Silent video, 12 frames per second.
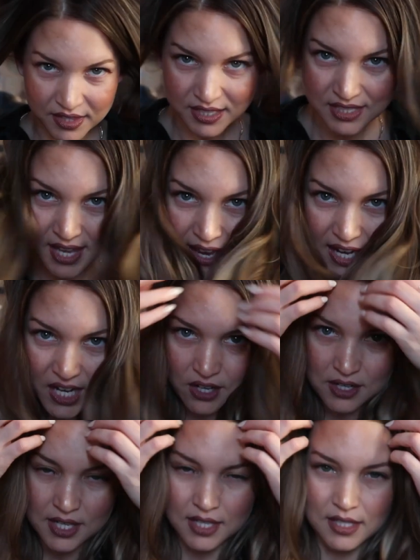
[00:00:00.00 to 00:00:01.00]
This
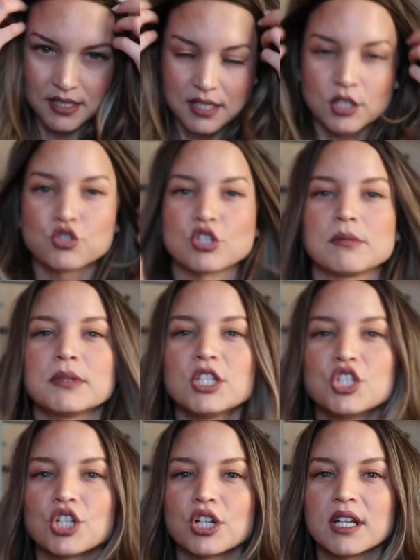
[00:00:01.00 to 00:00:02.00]
hair is
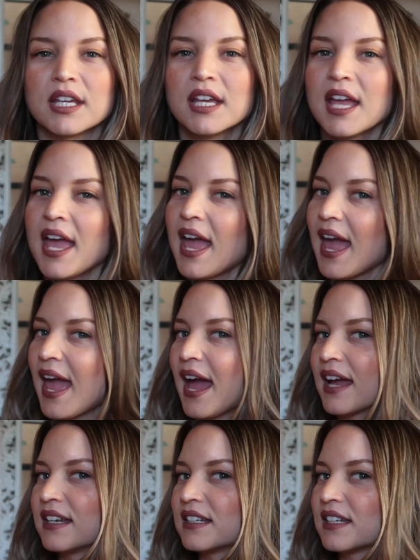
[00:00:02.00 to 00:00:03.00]
extremely dirty
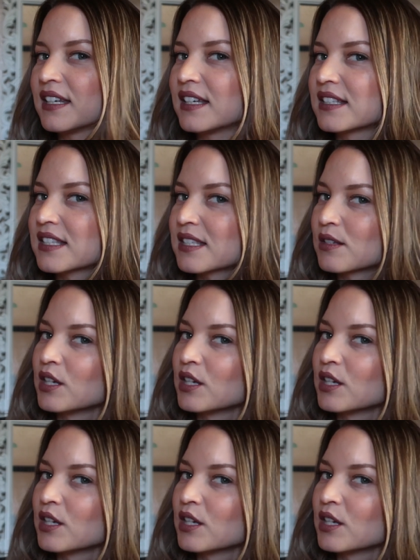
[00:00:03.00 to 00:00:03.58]
and it